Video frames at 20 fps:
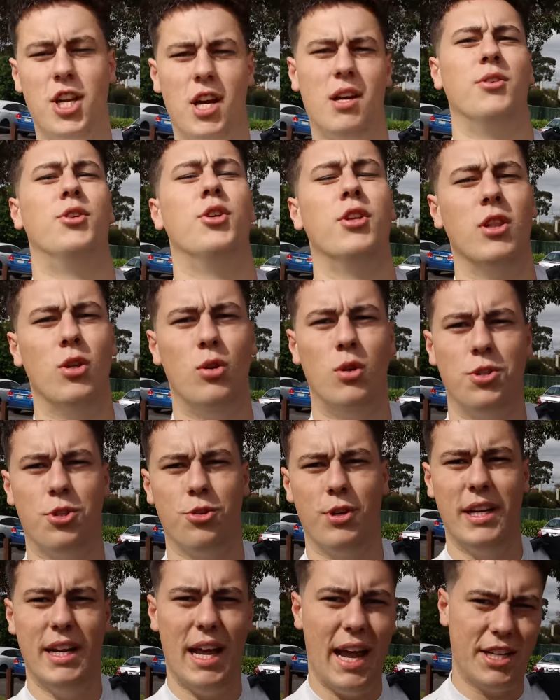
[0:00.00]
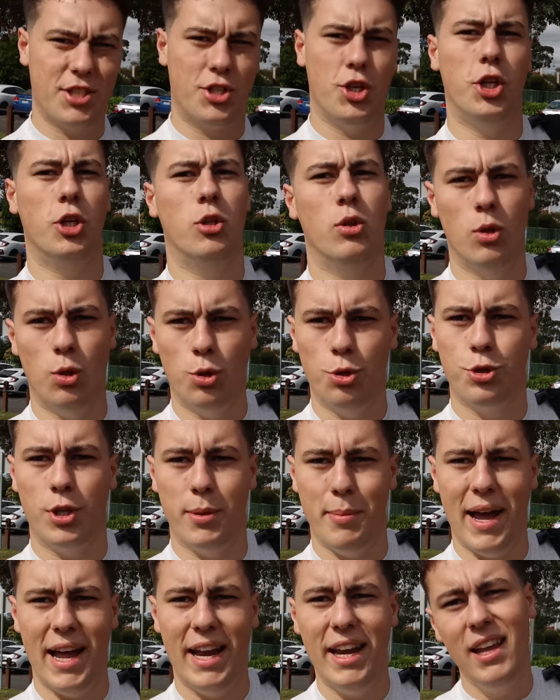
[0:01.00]
go and do the laundry at an external
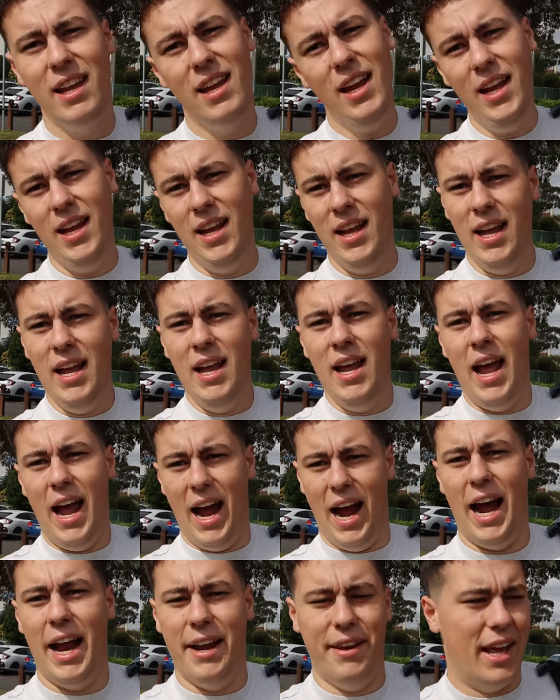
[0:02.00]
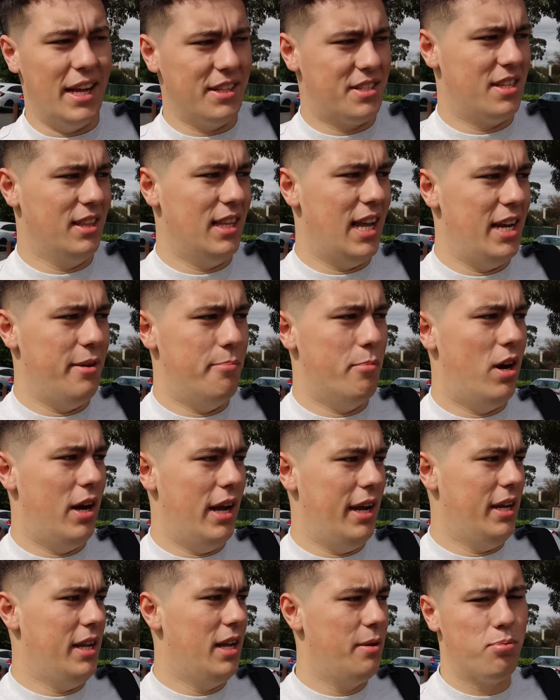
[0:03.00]
laundromat, and that's delayed
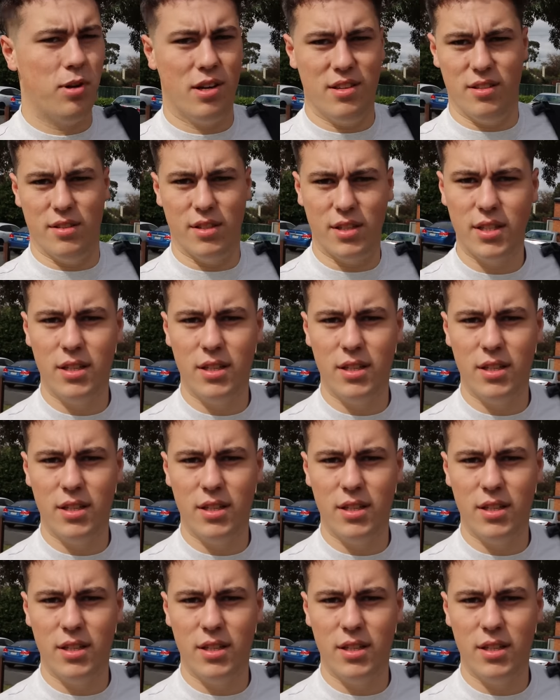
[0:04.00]
my presence.